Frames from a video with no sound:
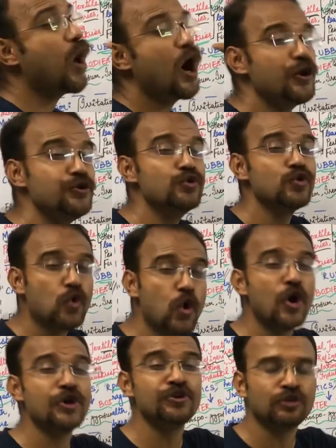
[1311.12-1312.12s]
are you
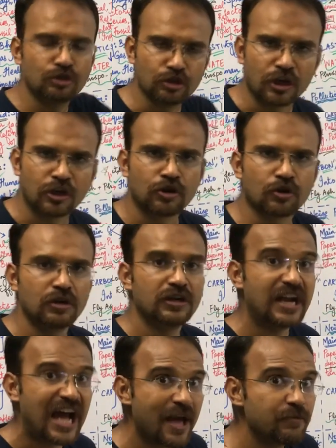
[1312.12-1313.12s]
going to control.
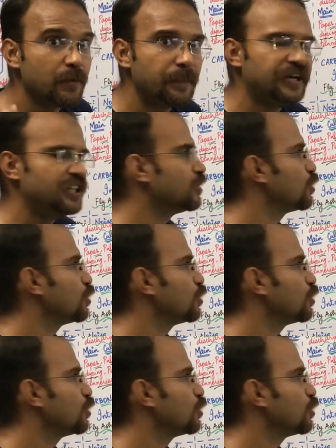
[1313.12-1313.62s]
I am repeating the